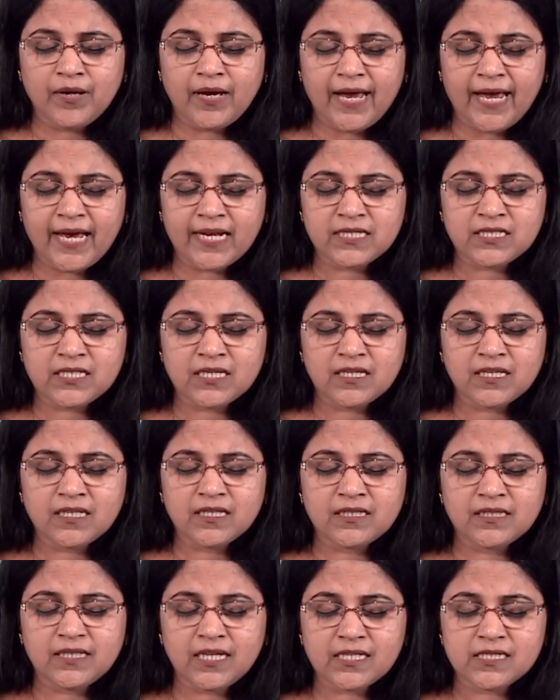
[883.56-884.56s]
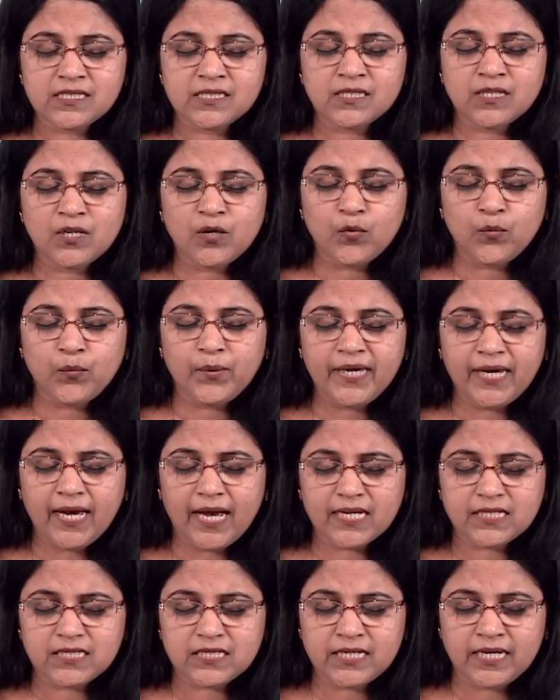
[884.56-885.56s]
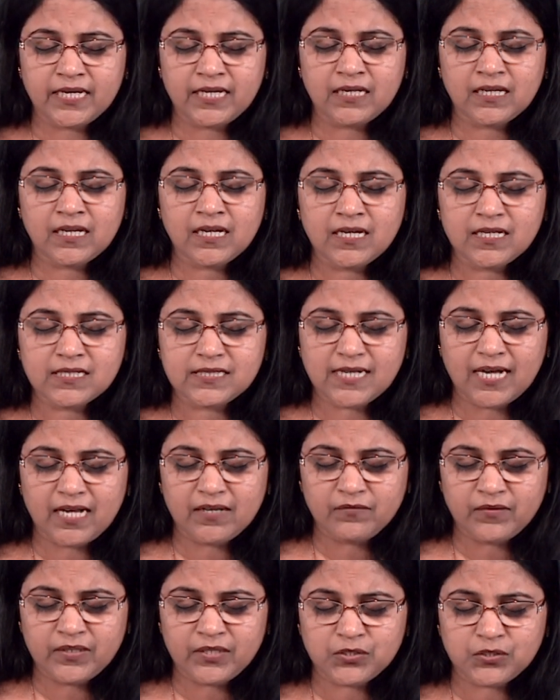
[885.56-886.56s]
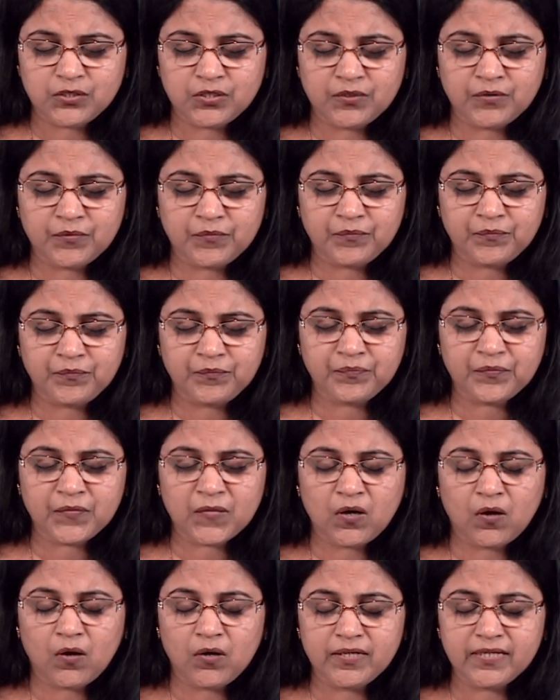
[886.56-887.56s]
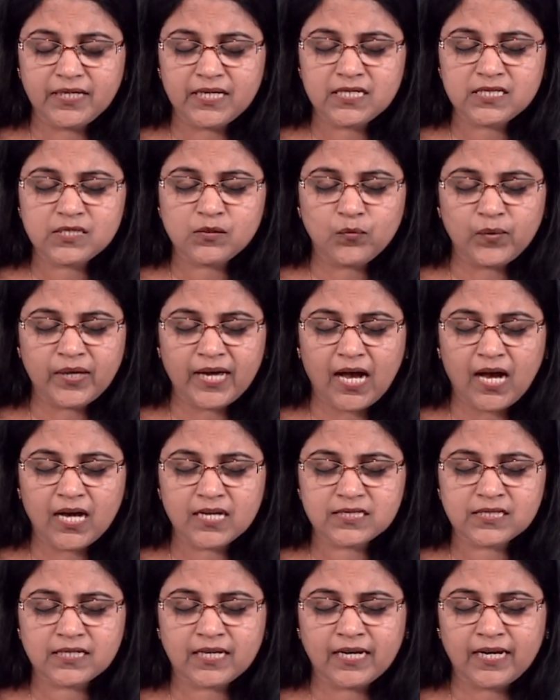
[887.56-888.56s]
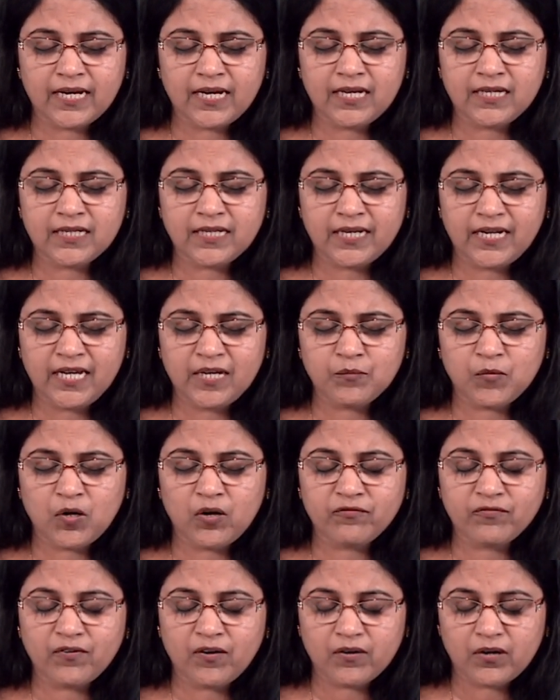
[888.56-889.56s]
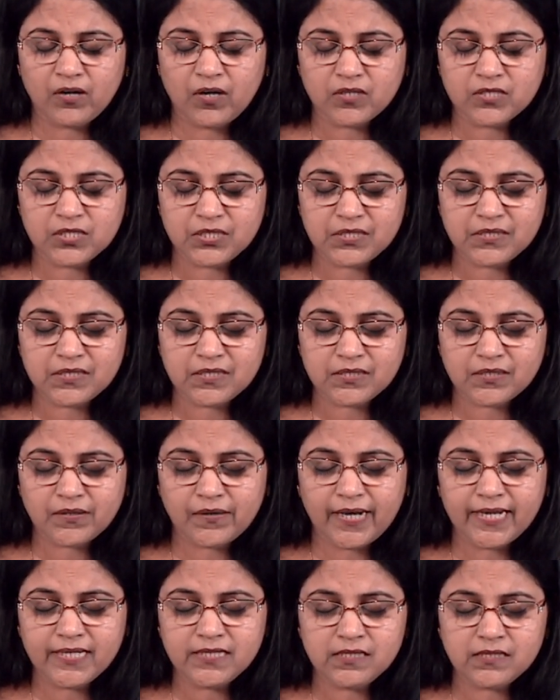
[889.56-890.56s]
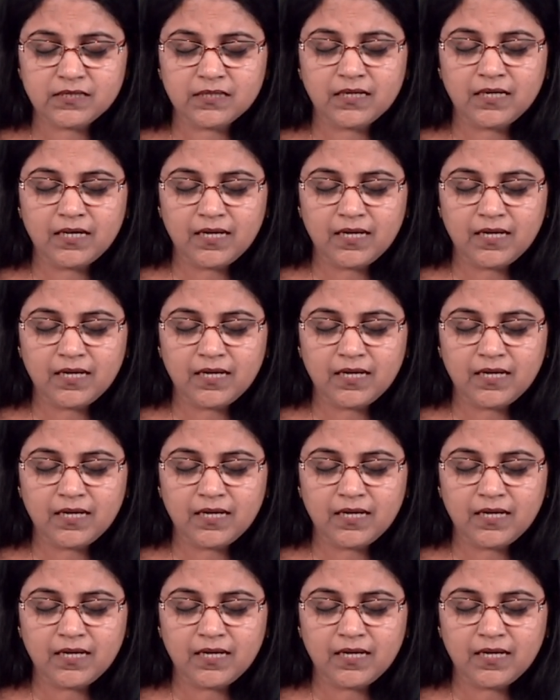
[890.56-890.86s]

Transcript: and thus we attain salvation. All these we ask in the name of our Lord Jesus Christ.